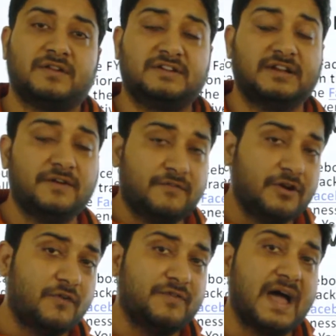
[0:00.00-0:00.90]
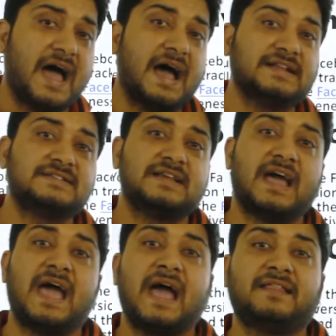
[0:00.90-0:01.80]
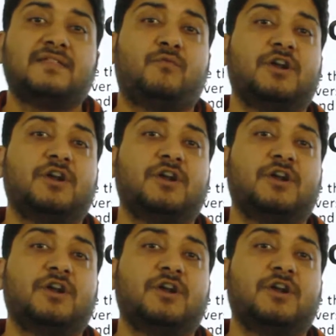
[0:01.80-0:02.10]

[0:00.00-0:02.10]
the delivery of the ad, and